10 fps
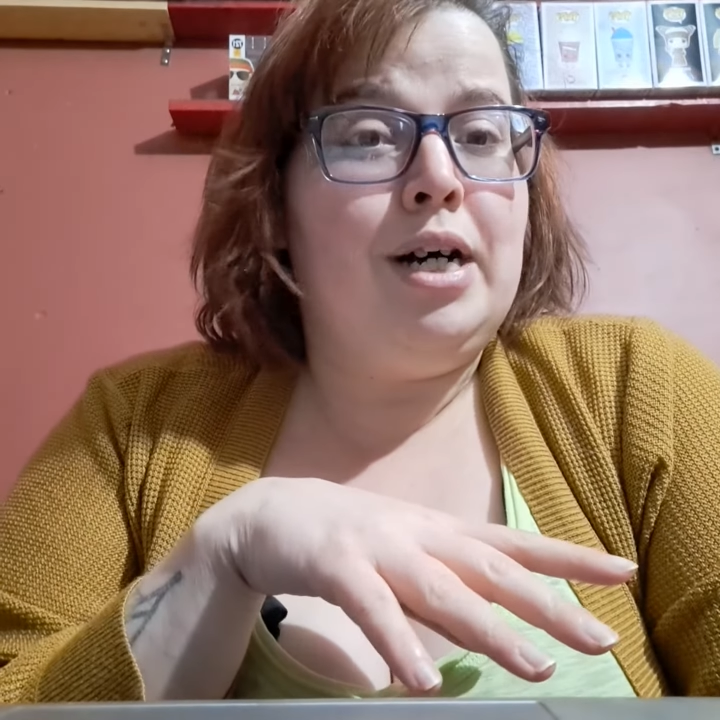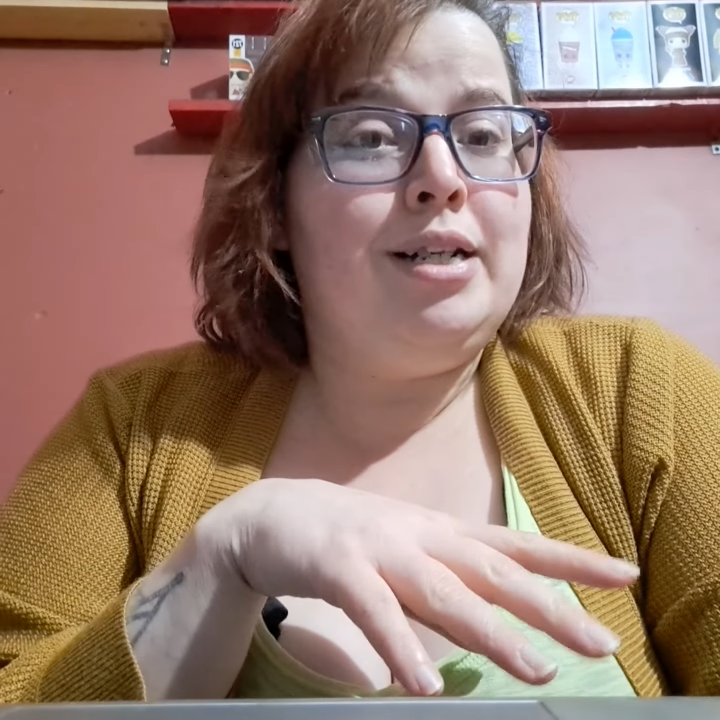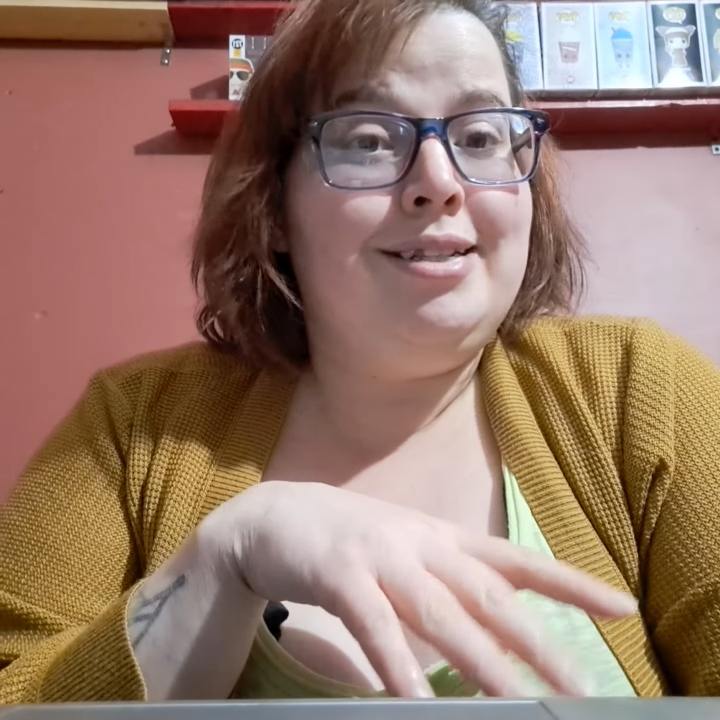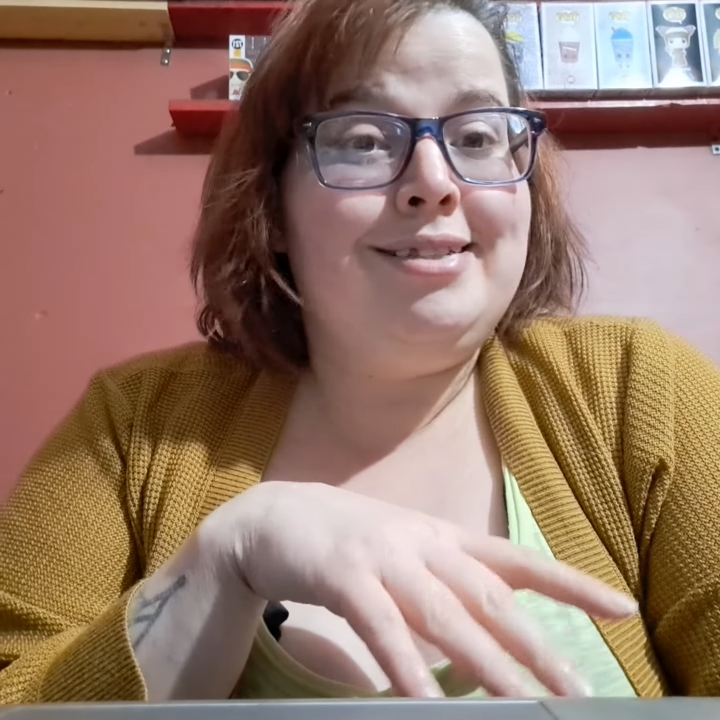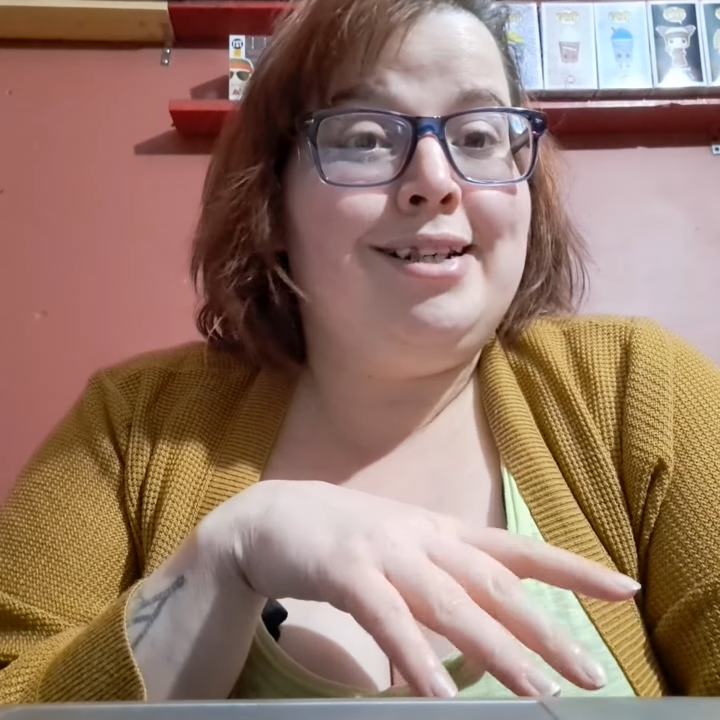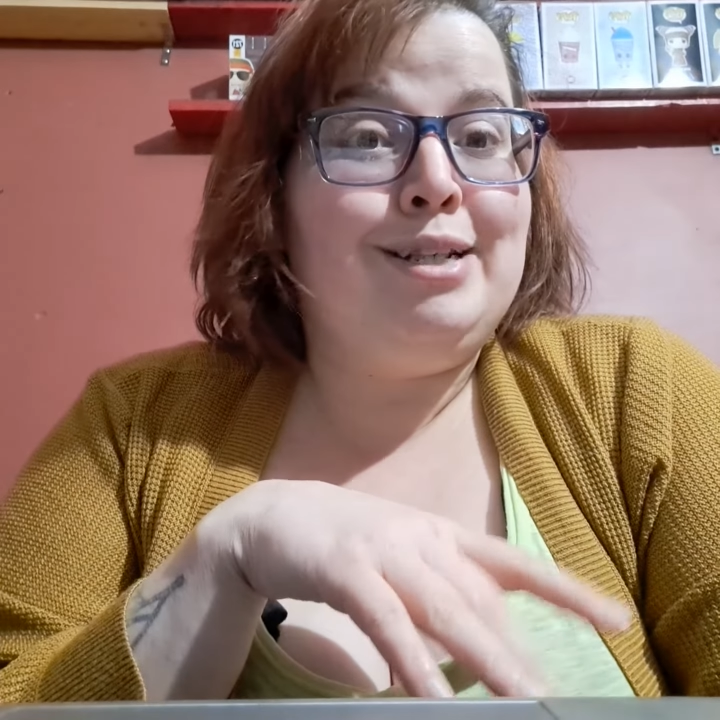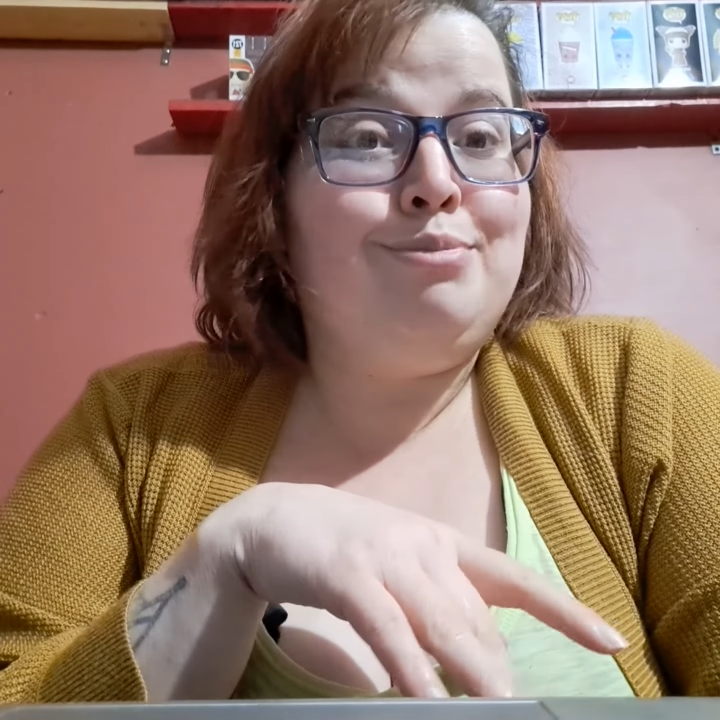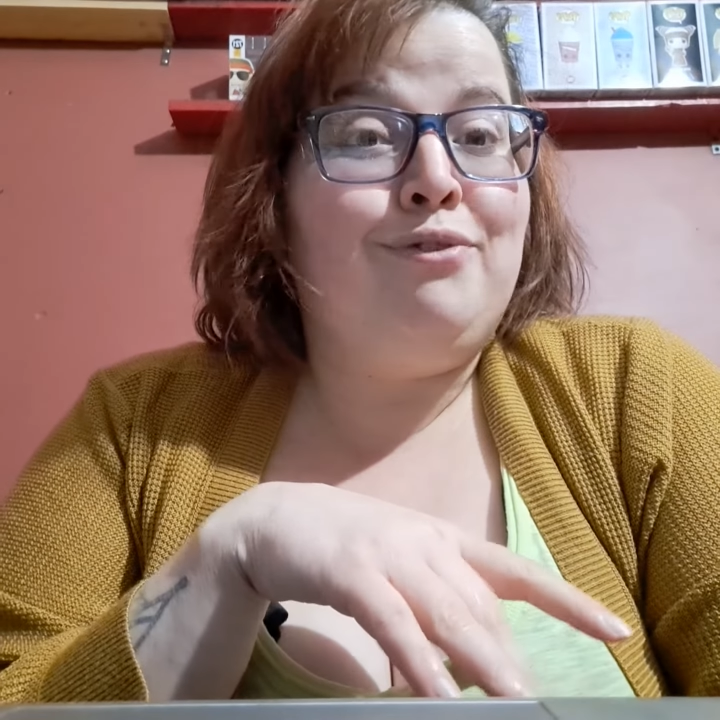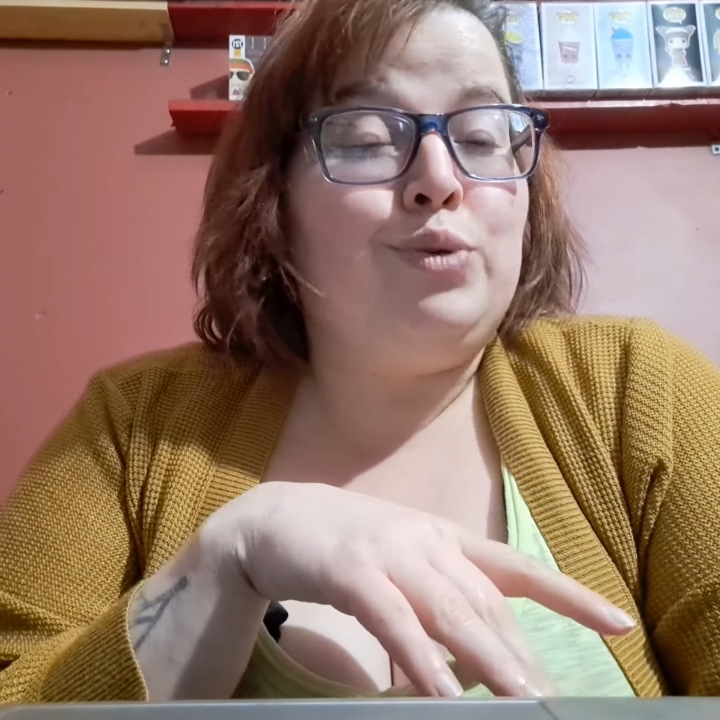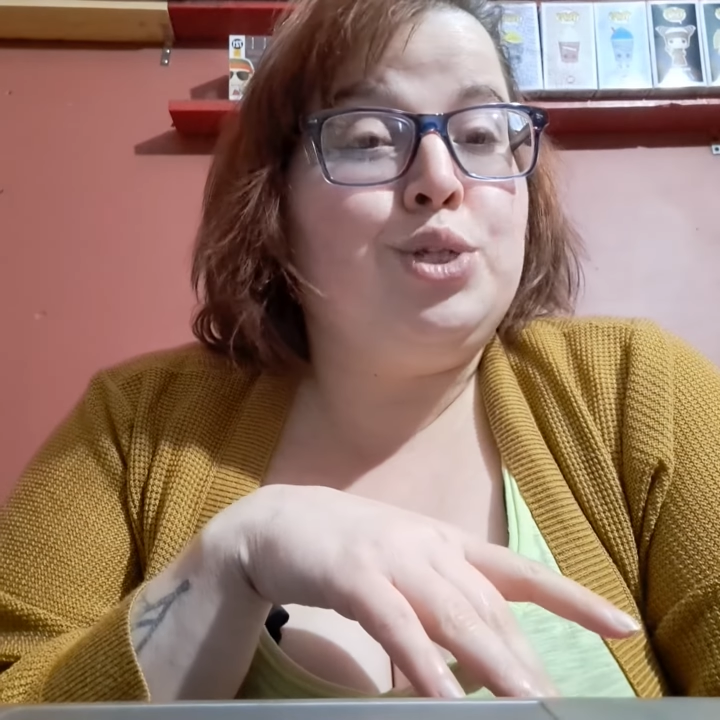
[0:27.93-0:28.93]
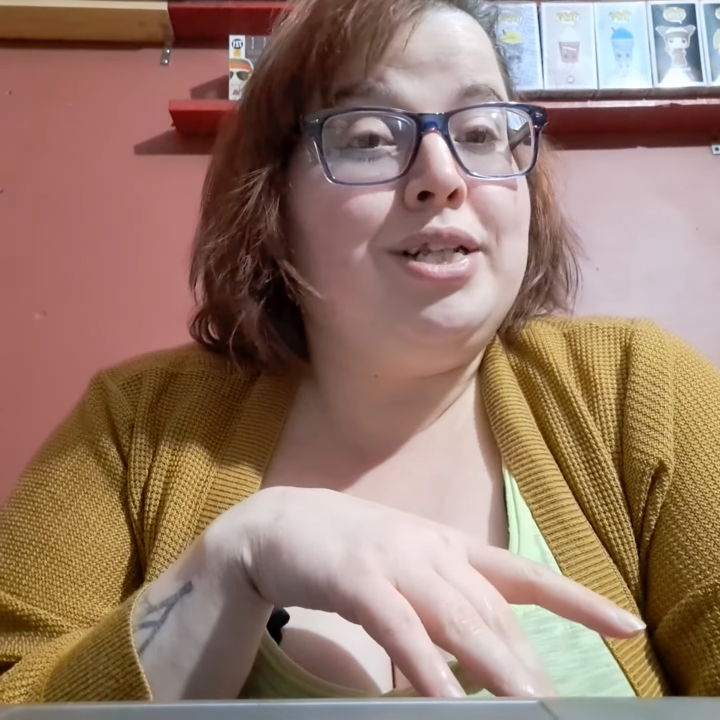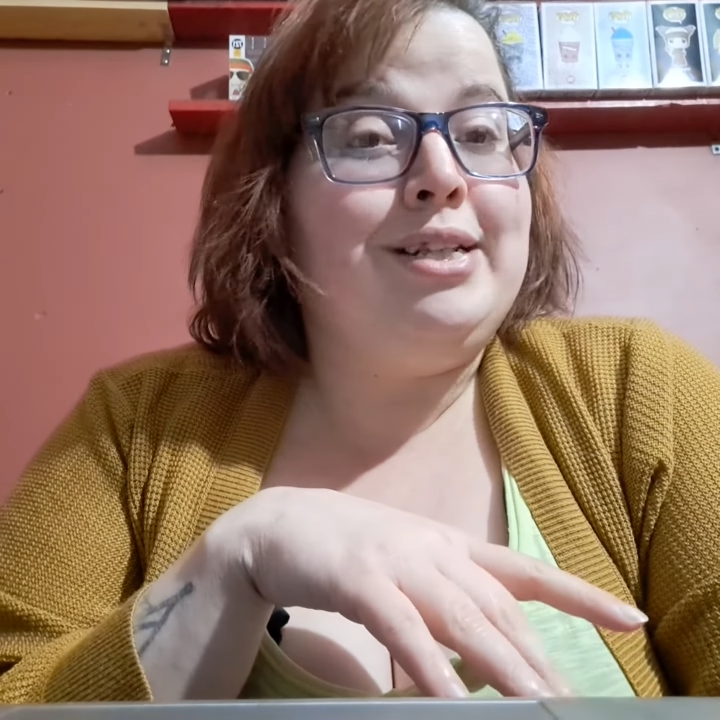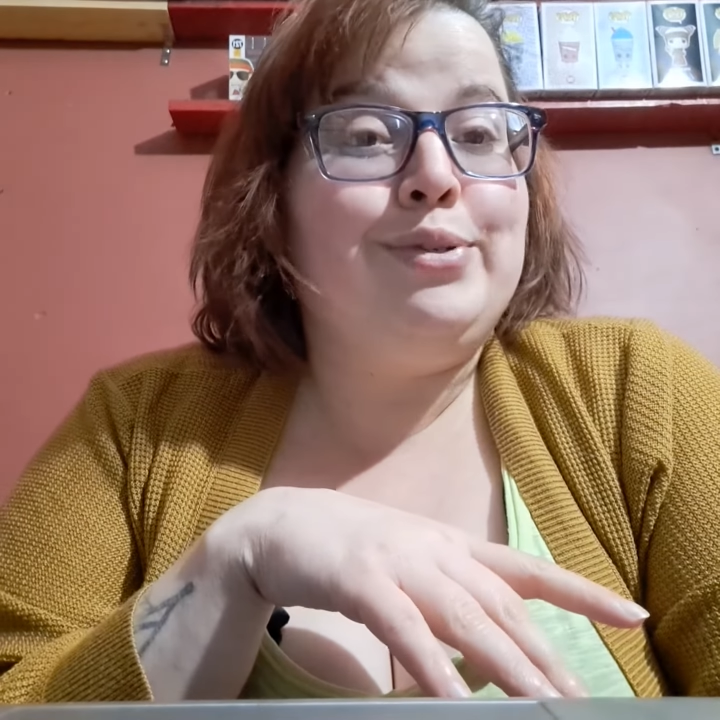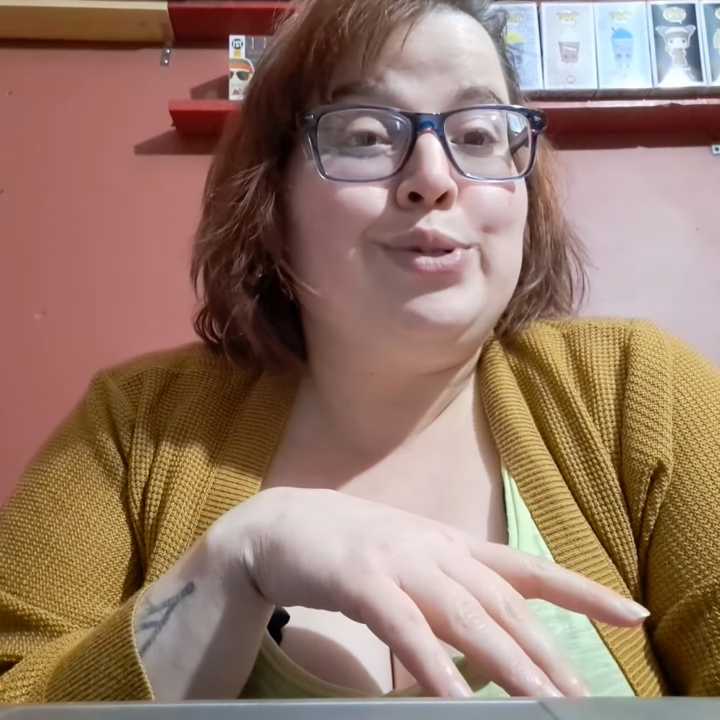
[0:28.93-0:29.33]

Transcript: Anya died before she could hear